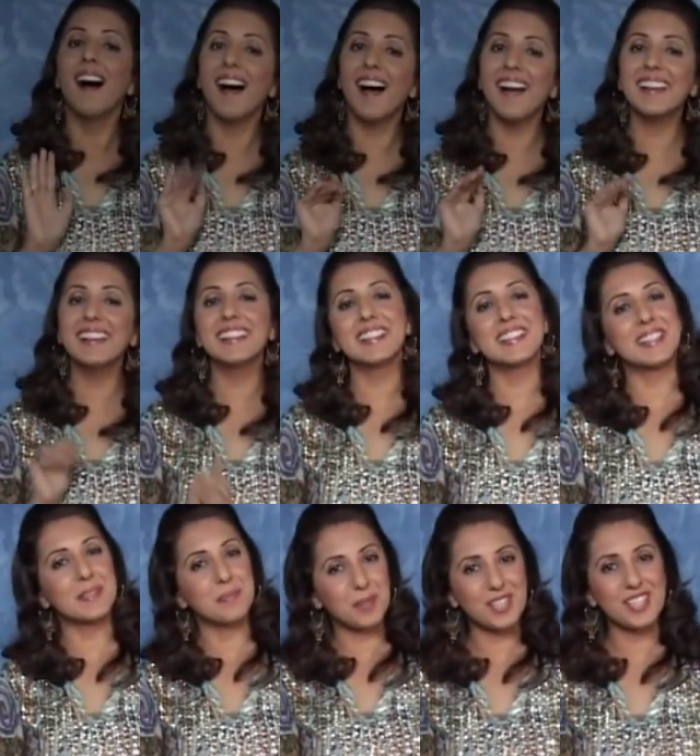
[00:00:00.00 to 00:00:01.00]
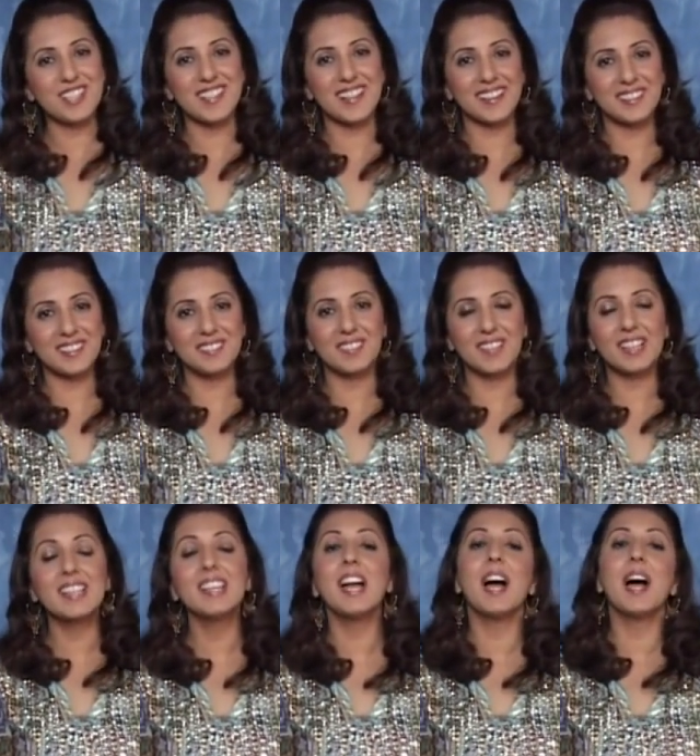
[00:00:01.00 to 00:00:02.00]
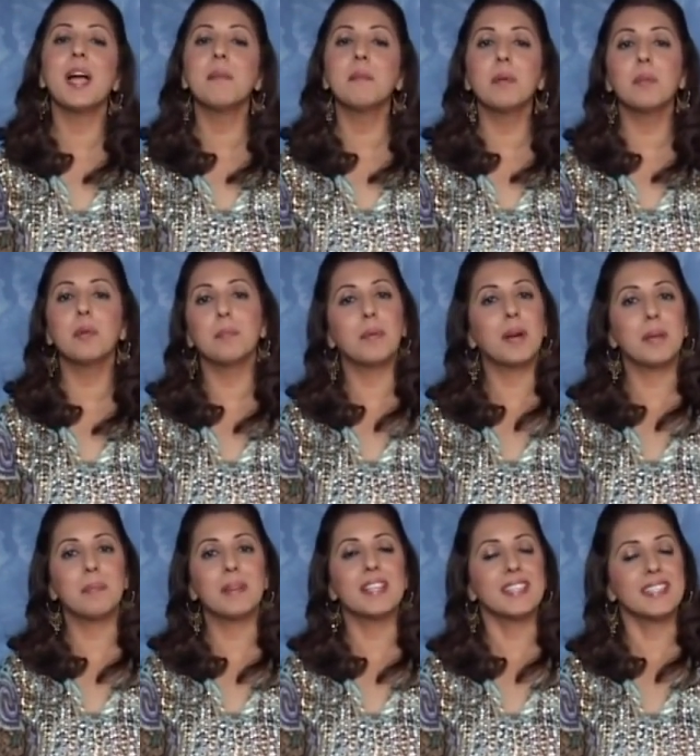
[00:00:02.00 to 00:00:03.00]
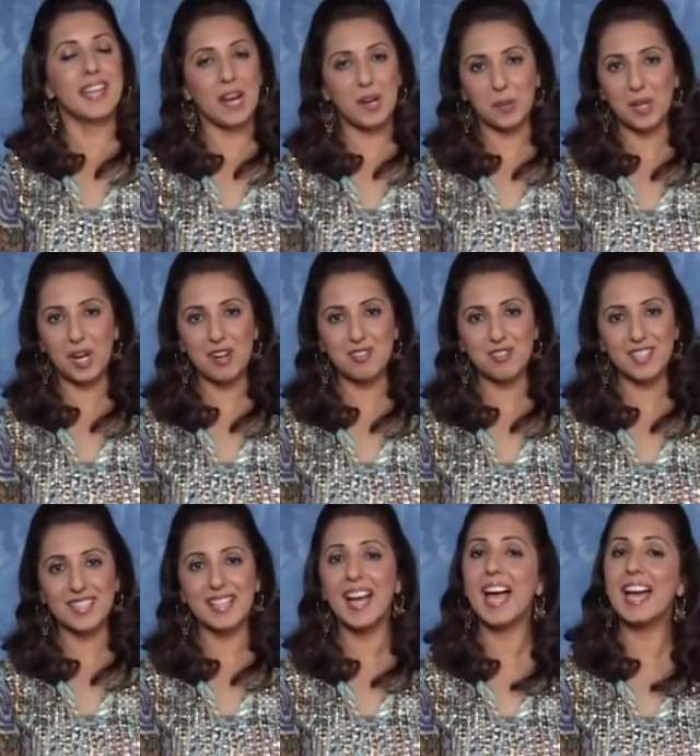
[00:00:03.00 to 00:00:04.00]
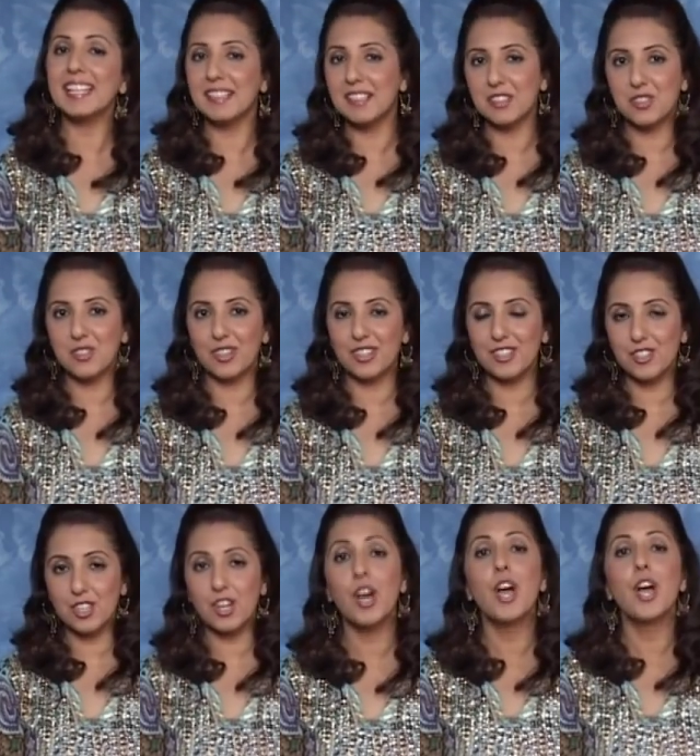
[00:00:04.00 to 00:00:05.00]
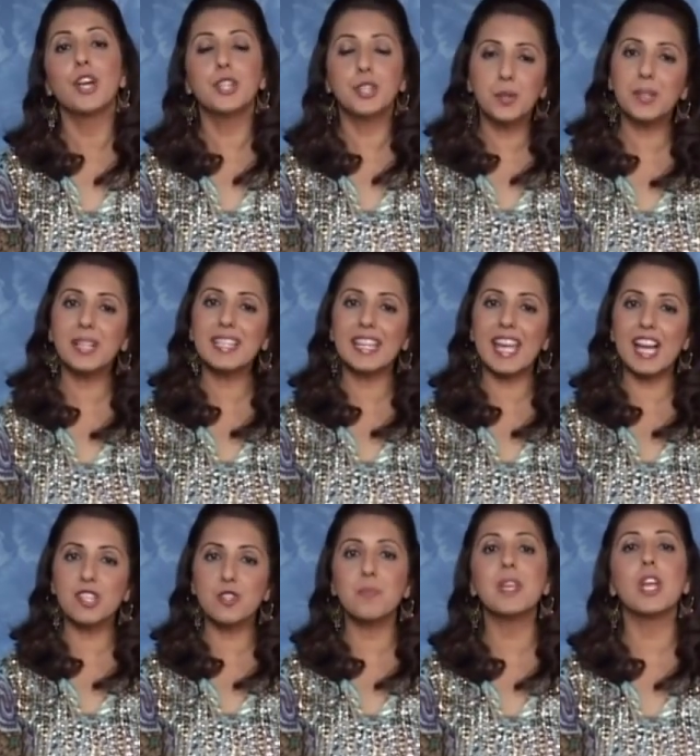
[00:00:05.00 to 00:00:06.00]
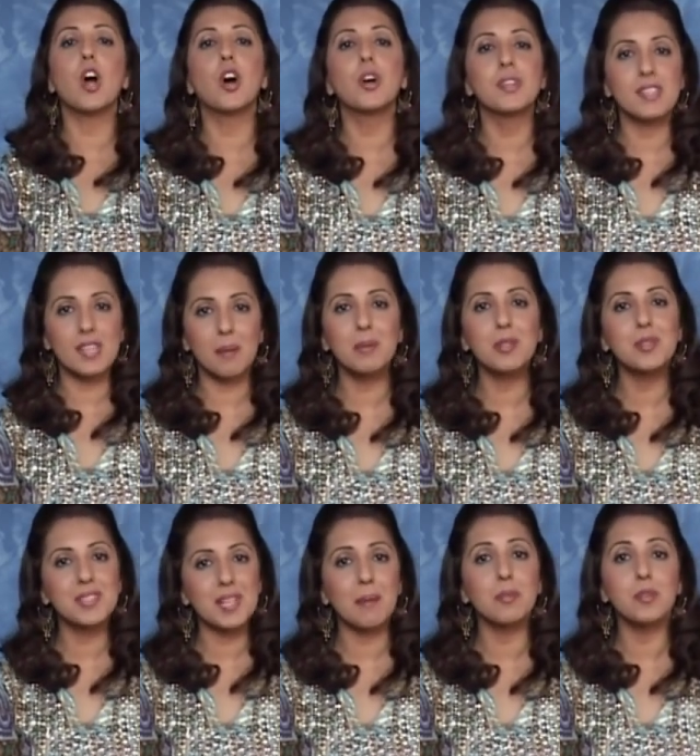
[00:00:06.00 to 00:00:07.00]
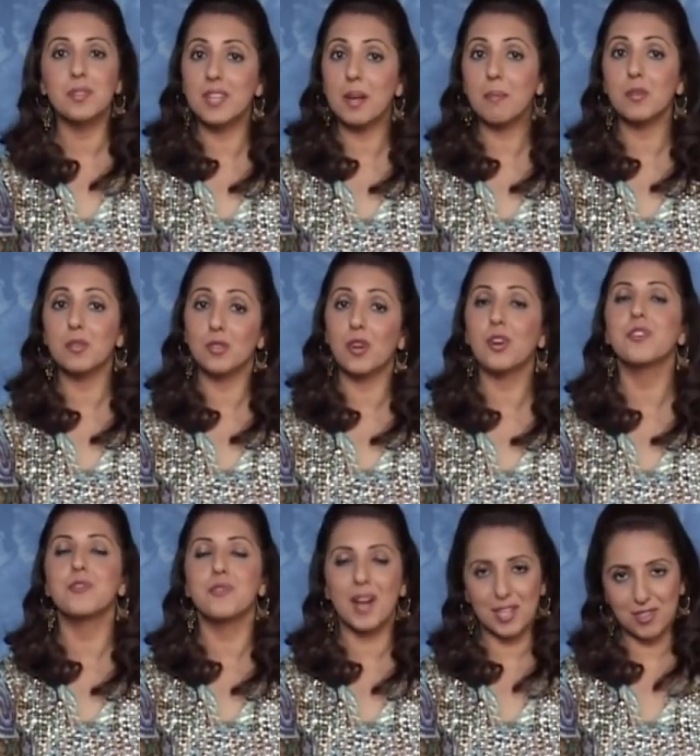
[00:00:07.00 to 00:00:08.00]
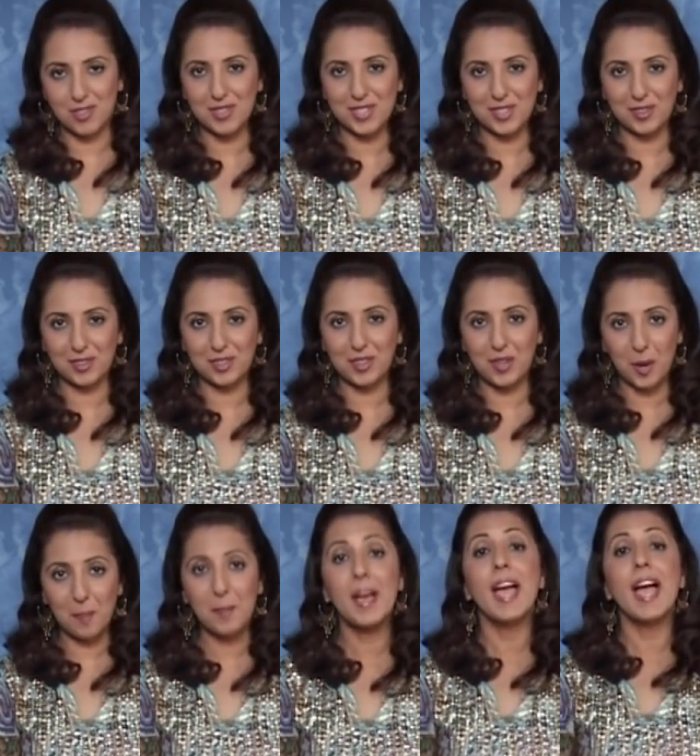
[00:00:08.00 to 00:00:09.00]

Hi, this is Munisha Khatwani. I am a Mumbai-based tarot card reader and an astrologer. You can catch me on www.rajshri.com.